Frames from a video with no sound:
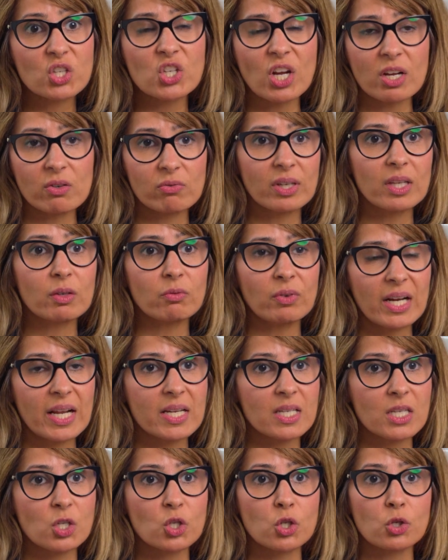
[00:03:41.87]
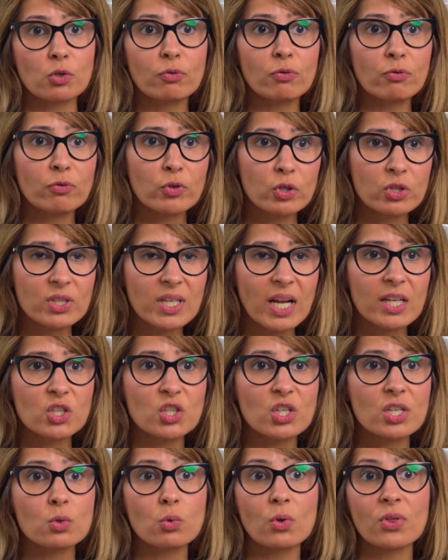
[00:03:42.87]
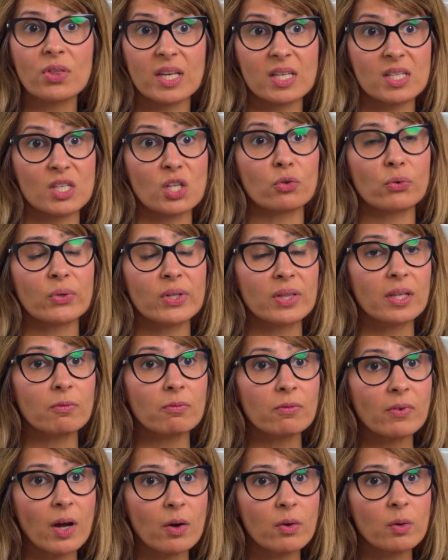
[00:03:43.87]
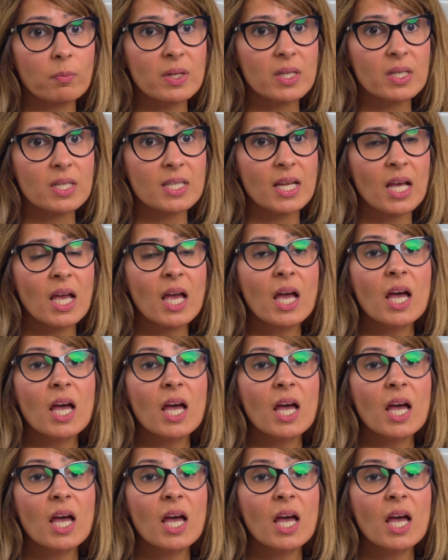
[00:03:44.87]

generally related to food allergies or things that are in the environment.